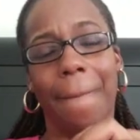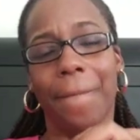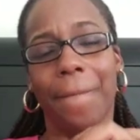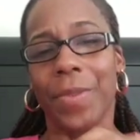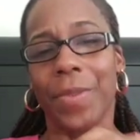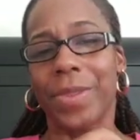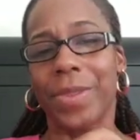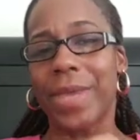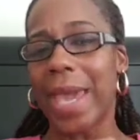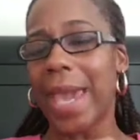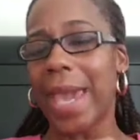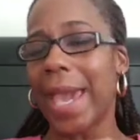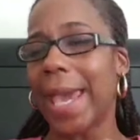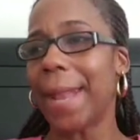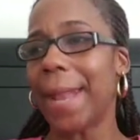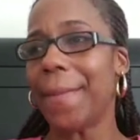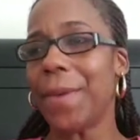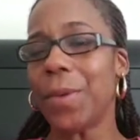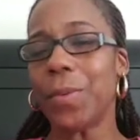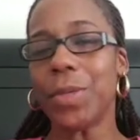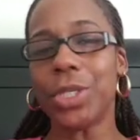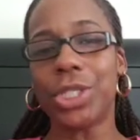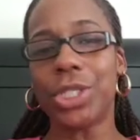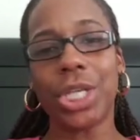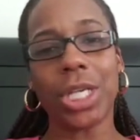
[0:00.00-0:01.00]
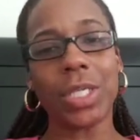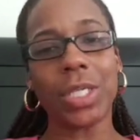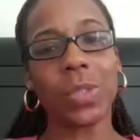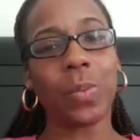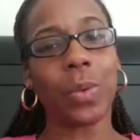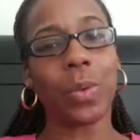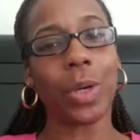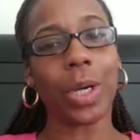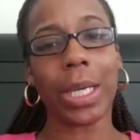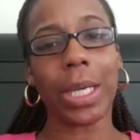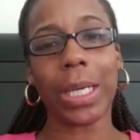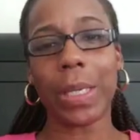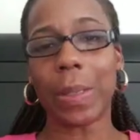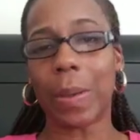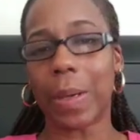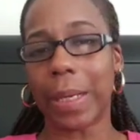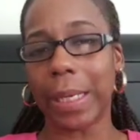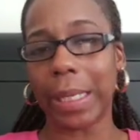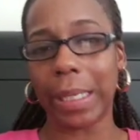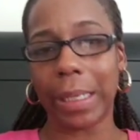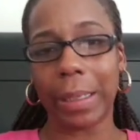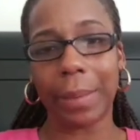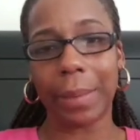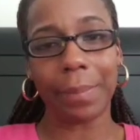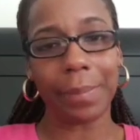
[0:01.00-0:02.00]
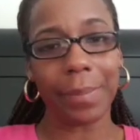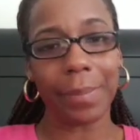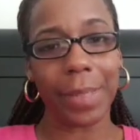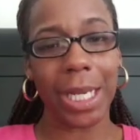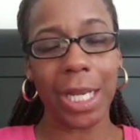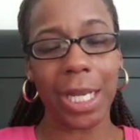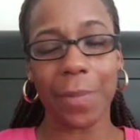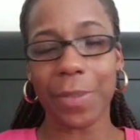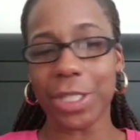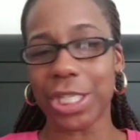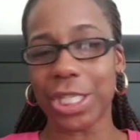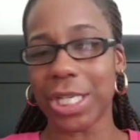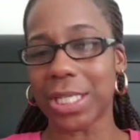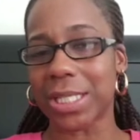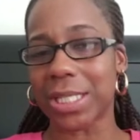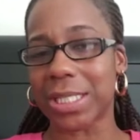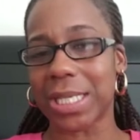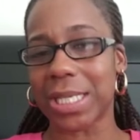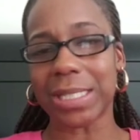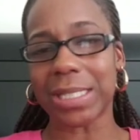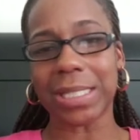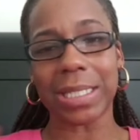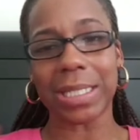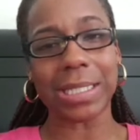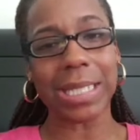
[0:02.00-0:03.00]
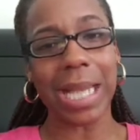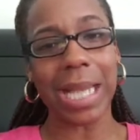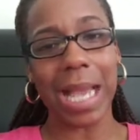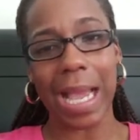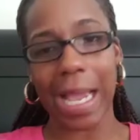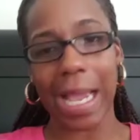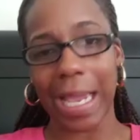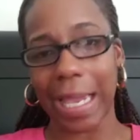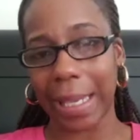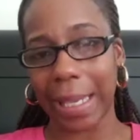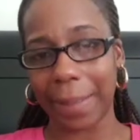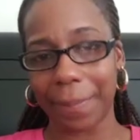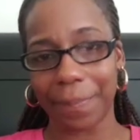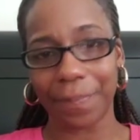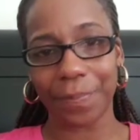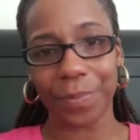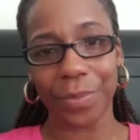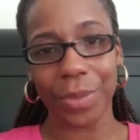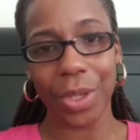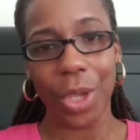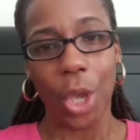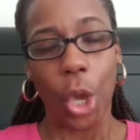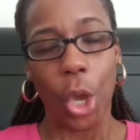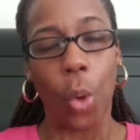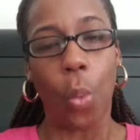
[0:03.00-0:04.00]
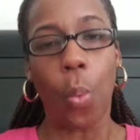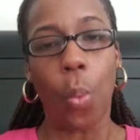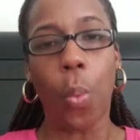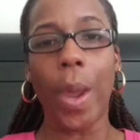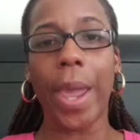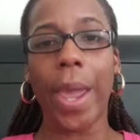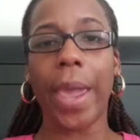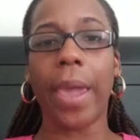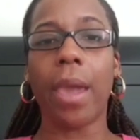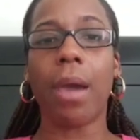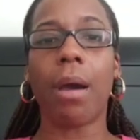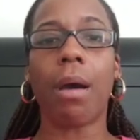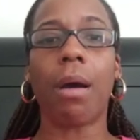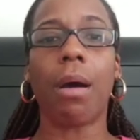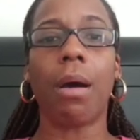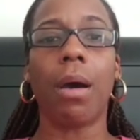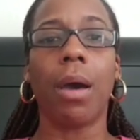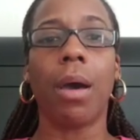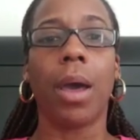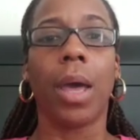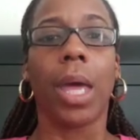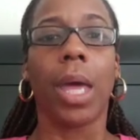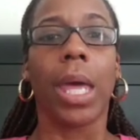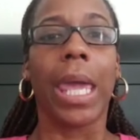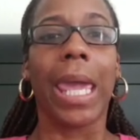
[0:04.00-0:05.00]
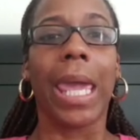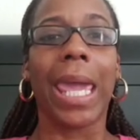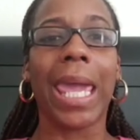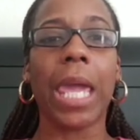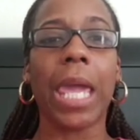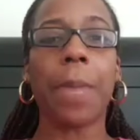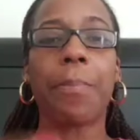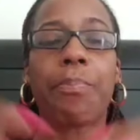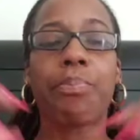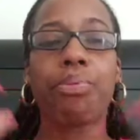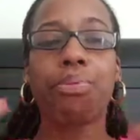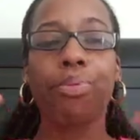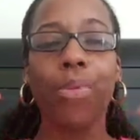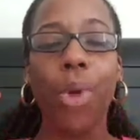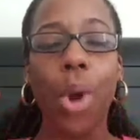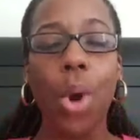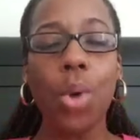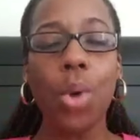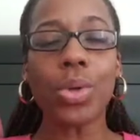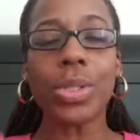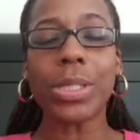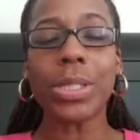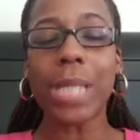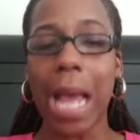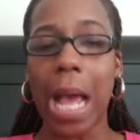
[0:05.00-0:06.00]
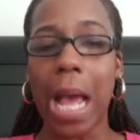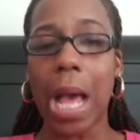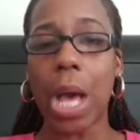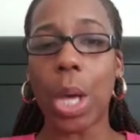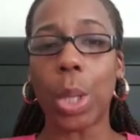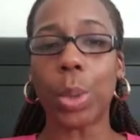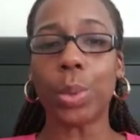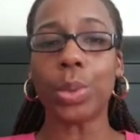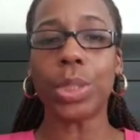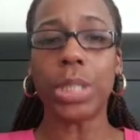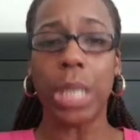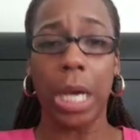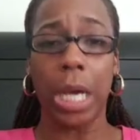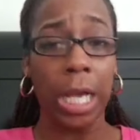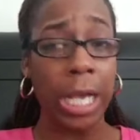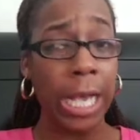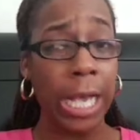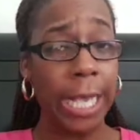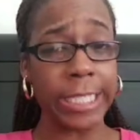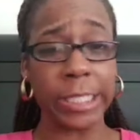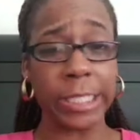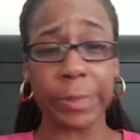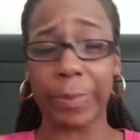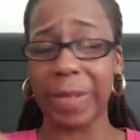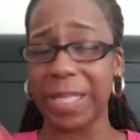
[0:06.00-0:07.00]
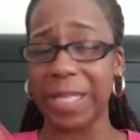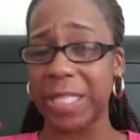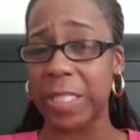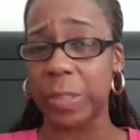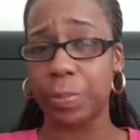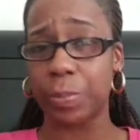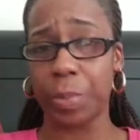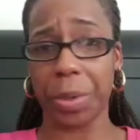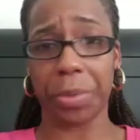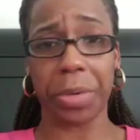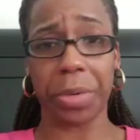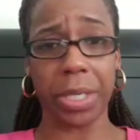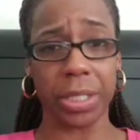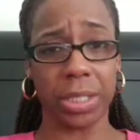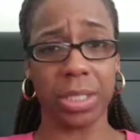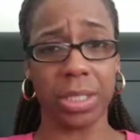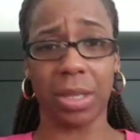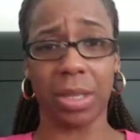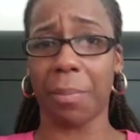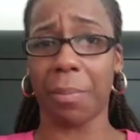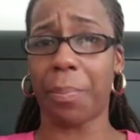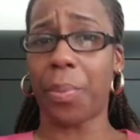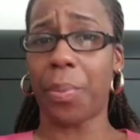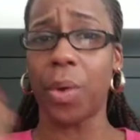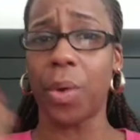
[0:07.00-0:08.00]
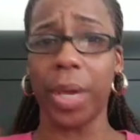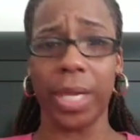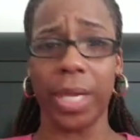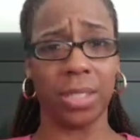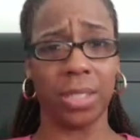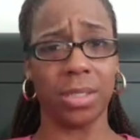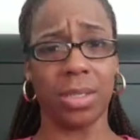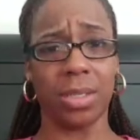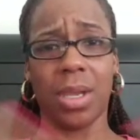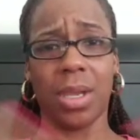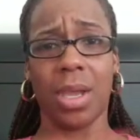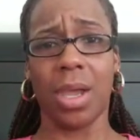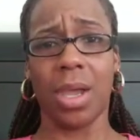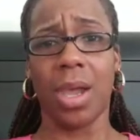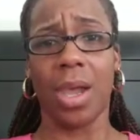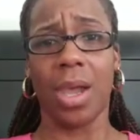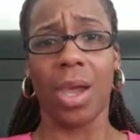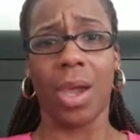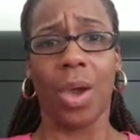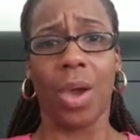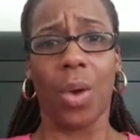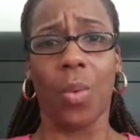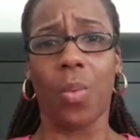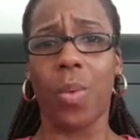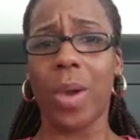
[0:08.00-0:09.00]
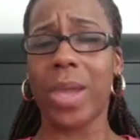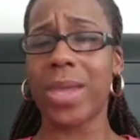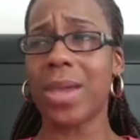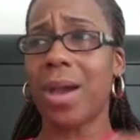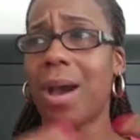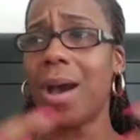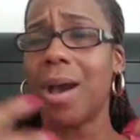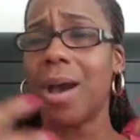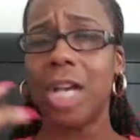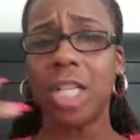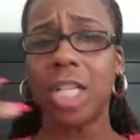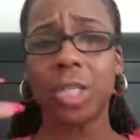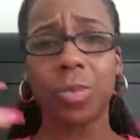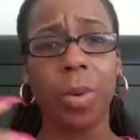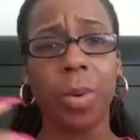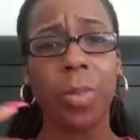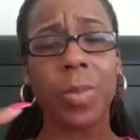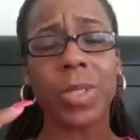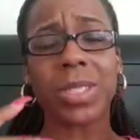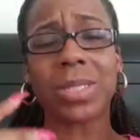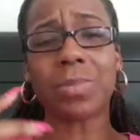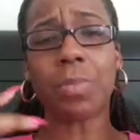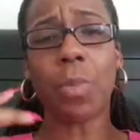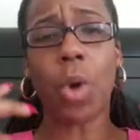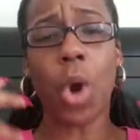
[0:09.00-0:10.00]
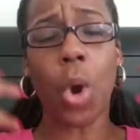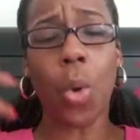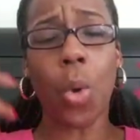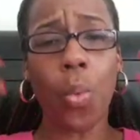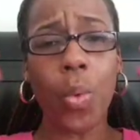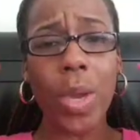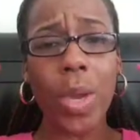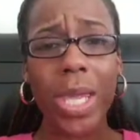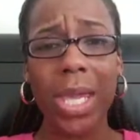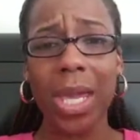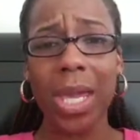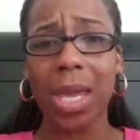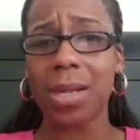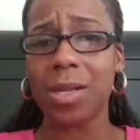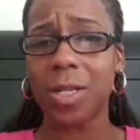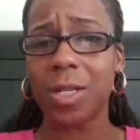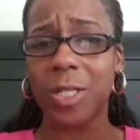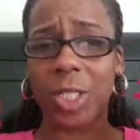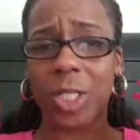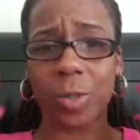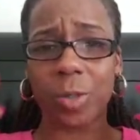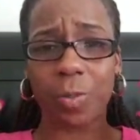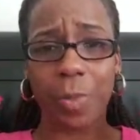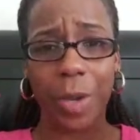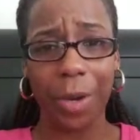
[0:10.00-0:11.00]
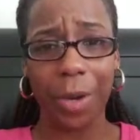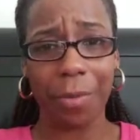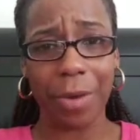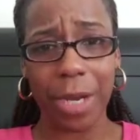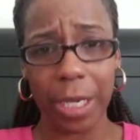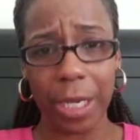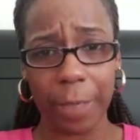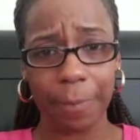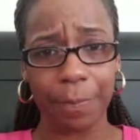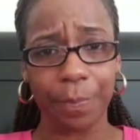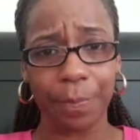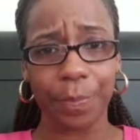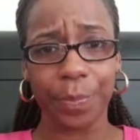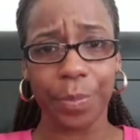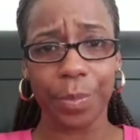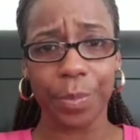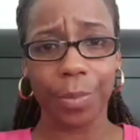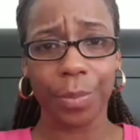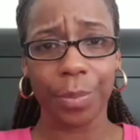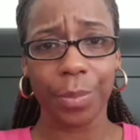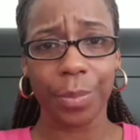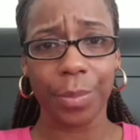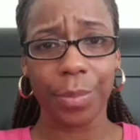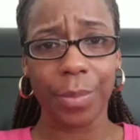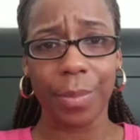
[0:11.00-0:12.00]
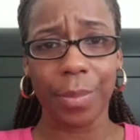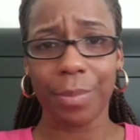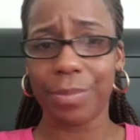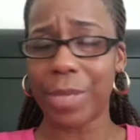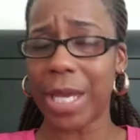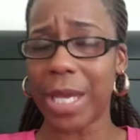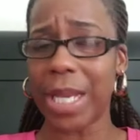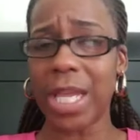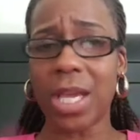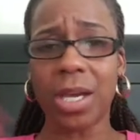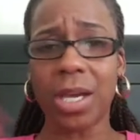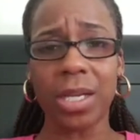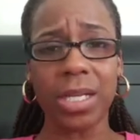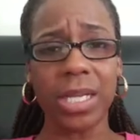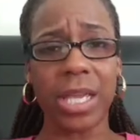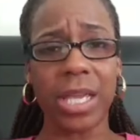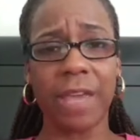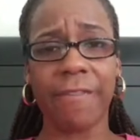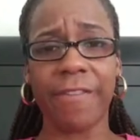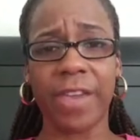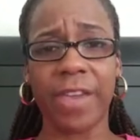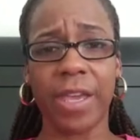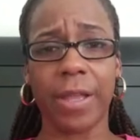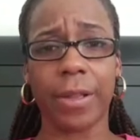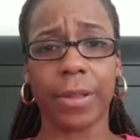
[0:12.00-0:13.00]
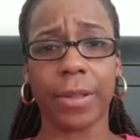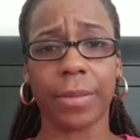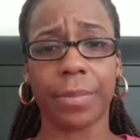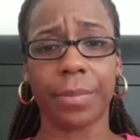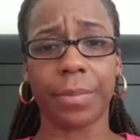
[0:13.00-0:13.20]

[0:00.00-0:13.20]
The enemy was just working on him, and it was just, just a time where he broke down your husband's spirit to the point where your husband was more weak in the spirit that he couldn't give in.